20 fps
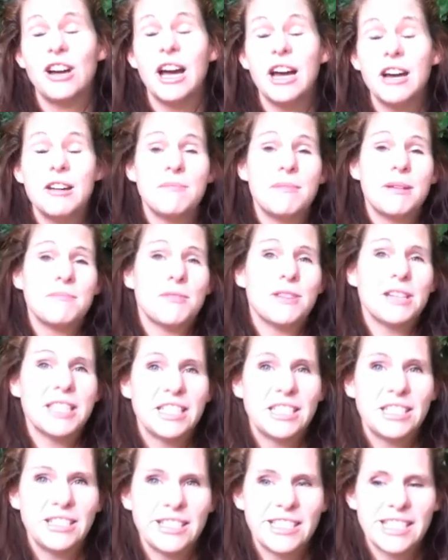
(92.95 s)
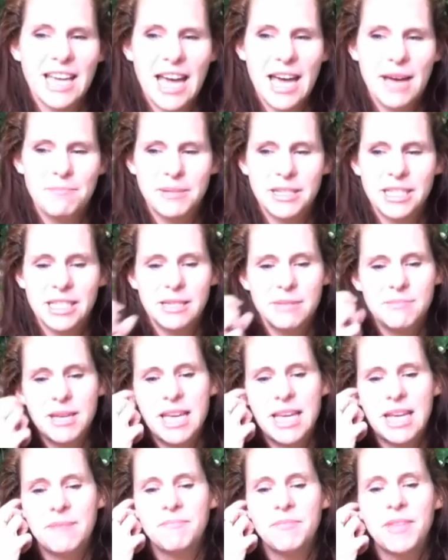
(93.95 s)
I remember when this used to happen to
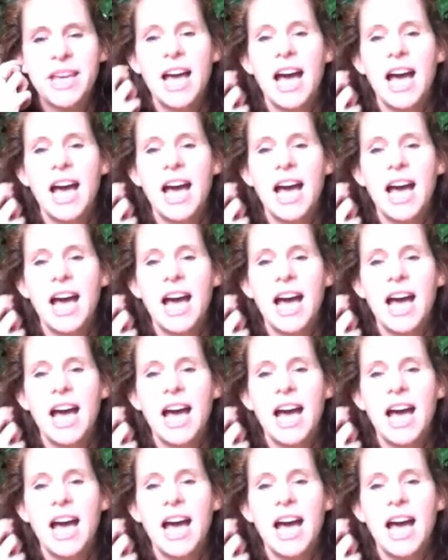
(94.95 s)
me,